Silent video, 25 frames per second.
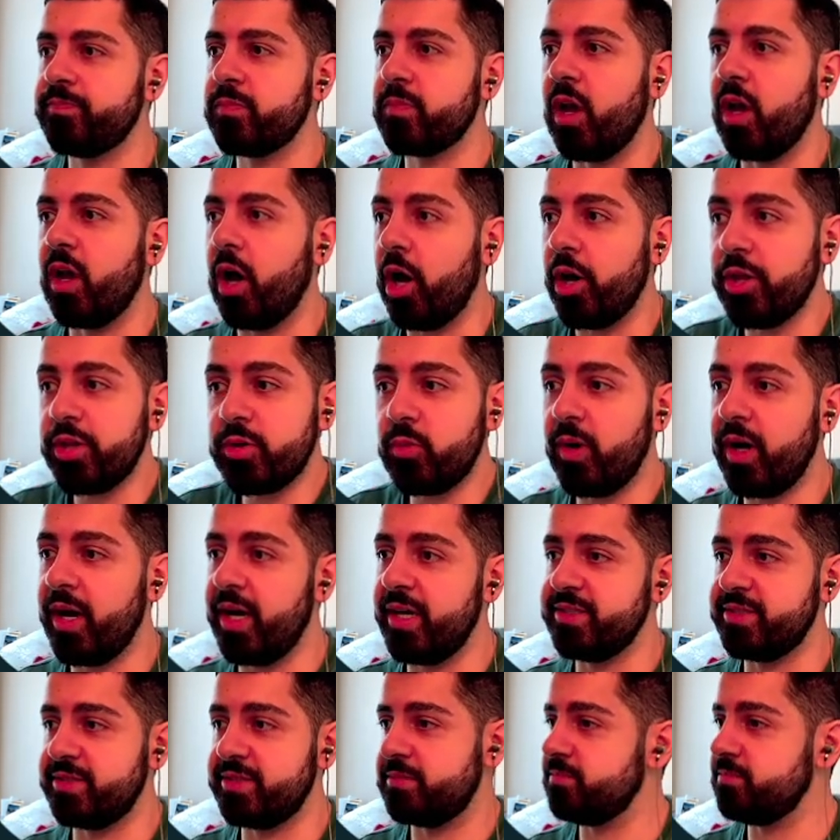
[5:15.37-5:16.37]

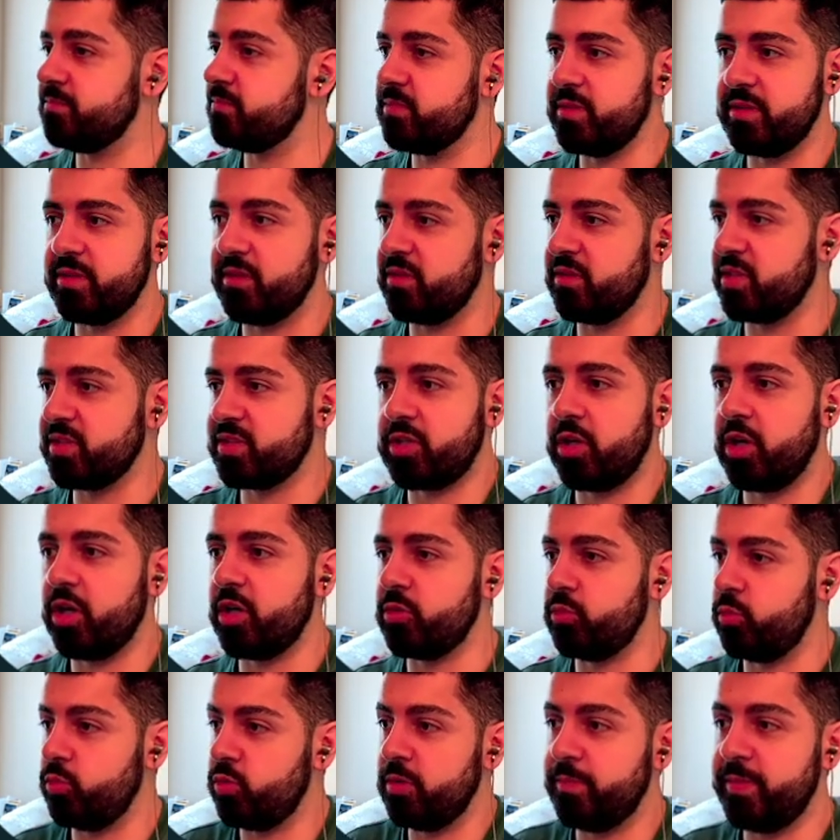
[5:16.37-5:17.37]
Otherwise, this card
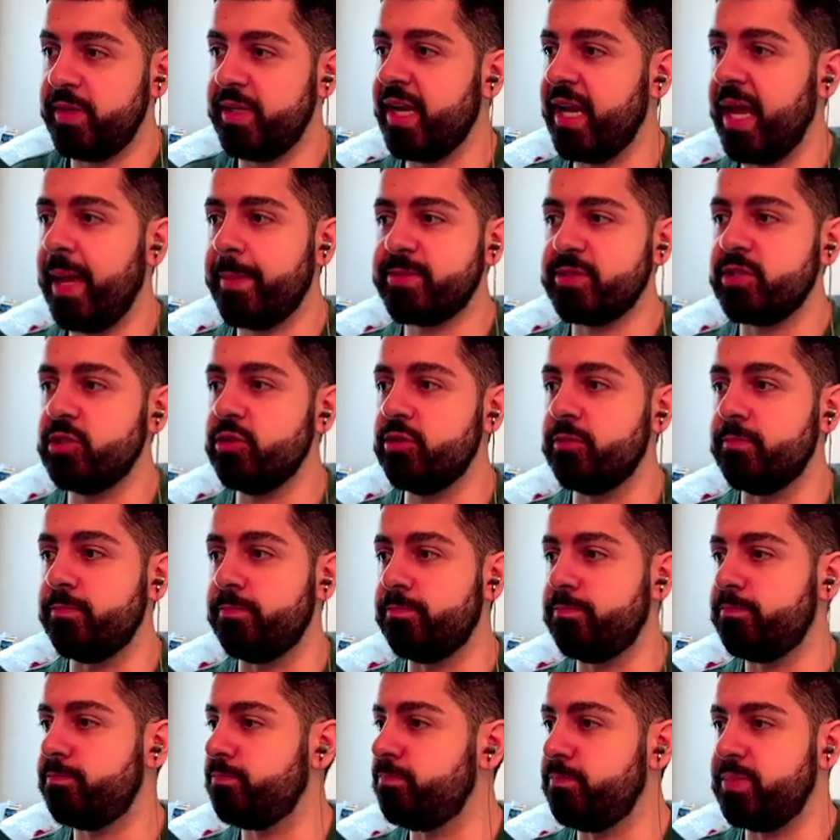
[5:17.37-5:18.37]
would be an absolute
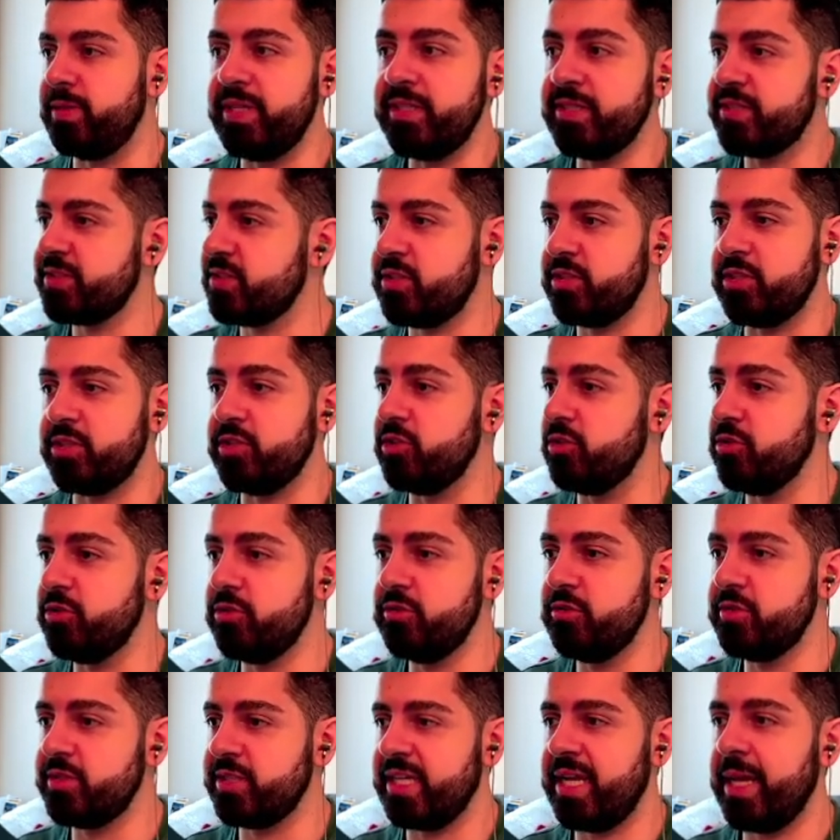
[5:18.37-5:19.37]
beast to use,
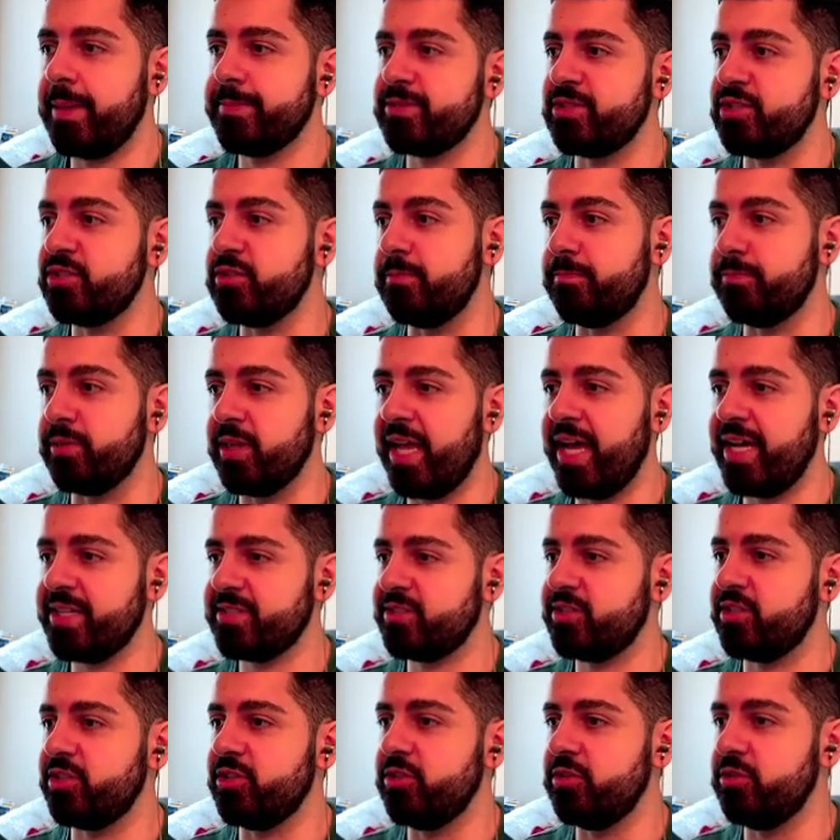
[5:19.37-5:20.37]
an absolute blast to
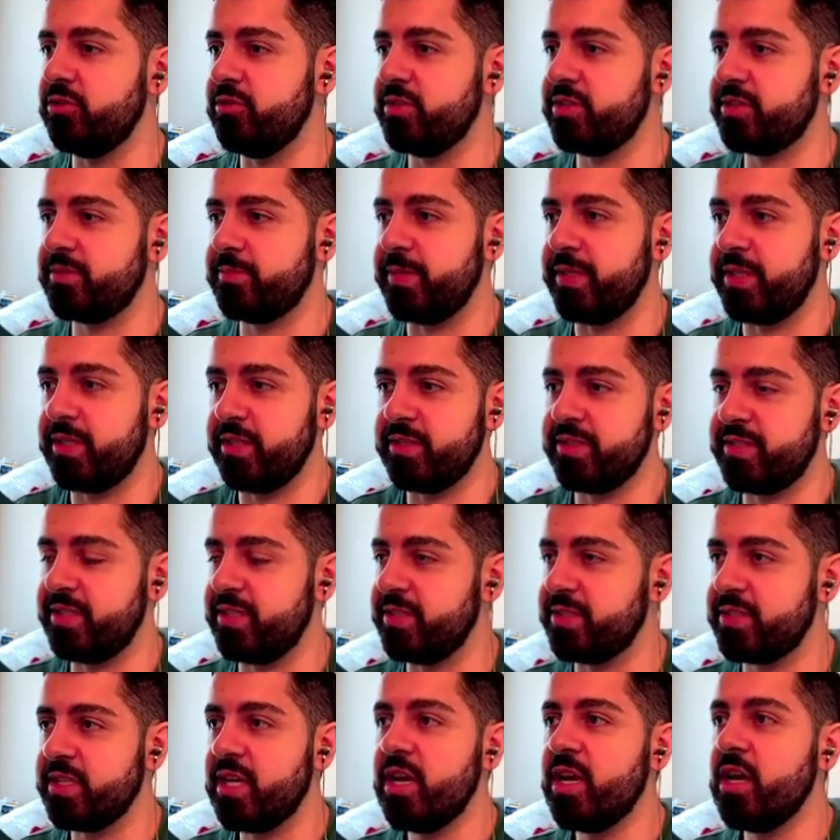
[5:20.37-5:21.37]
use, because he's
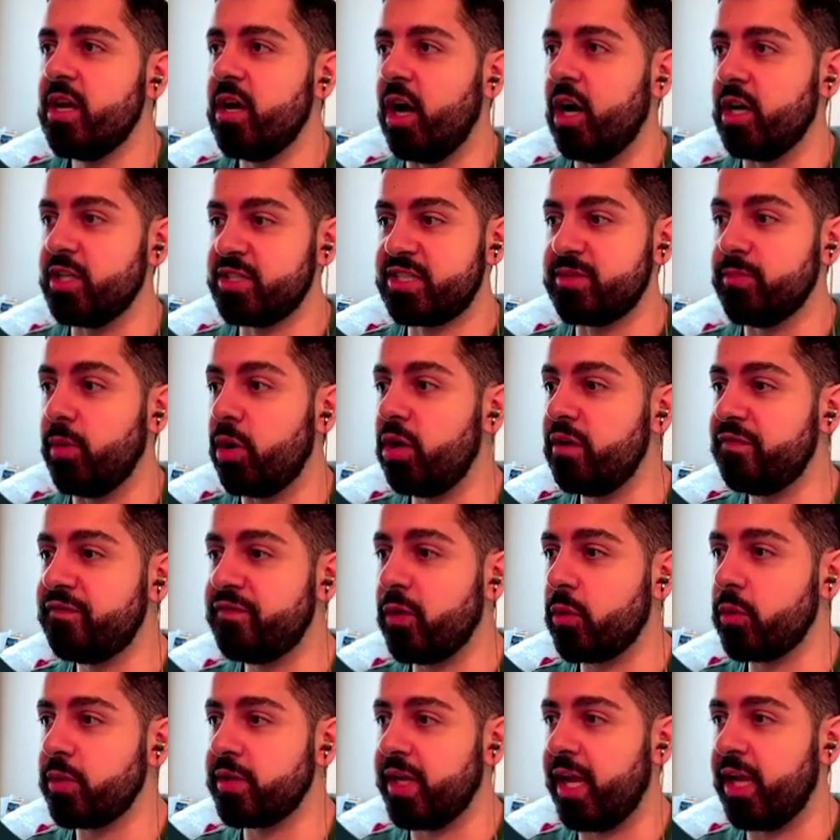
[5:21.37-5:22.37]
a small
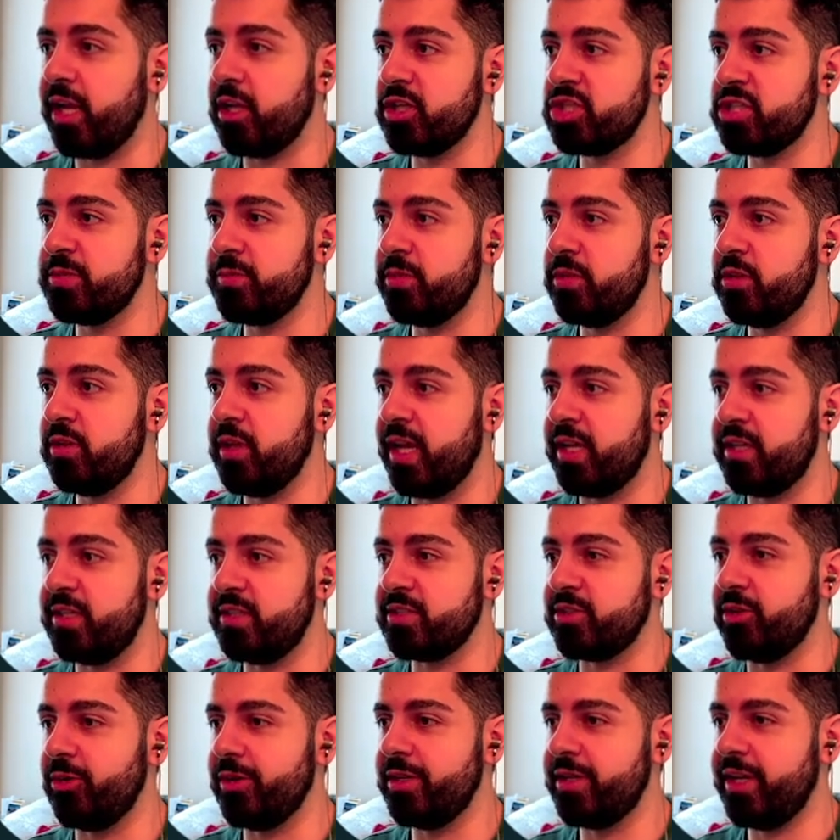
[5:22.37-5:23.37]
forward eligible, and he's
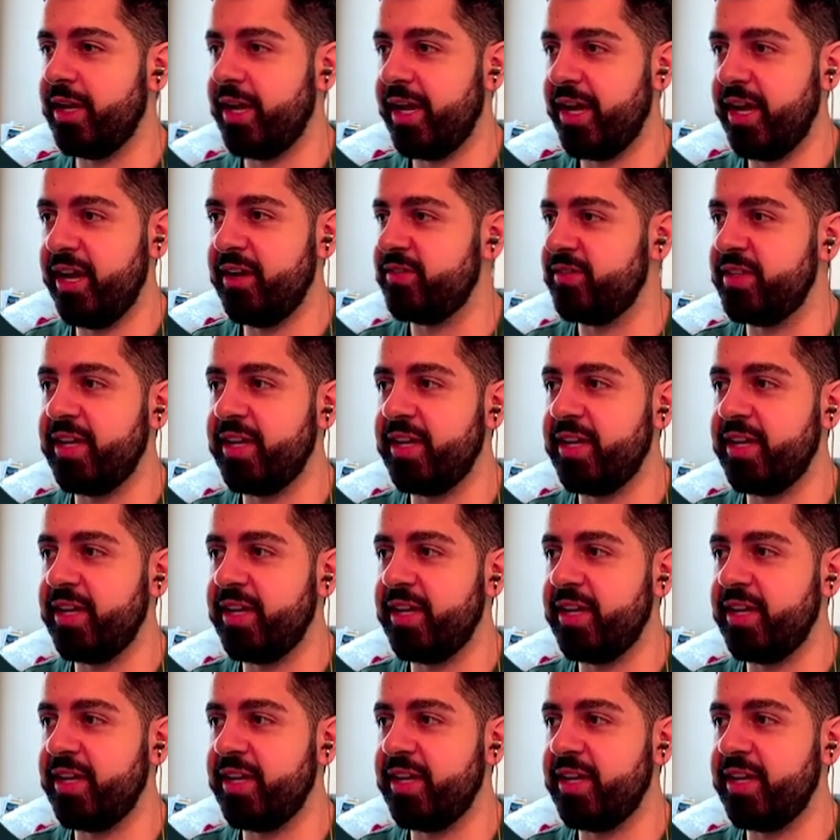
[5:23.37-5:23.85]
going to have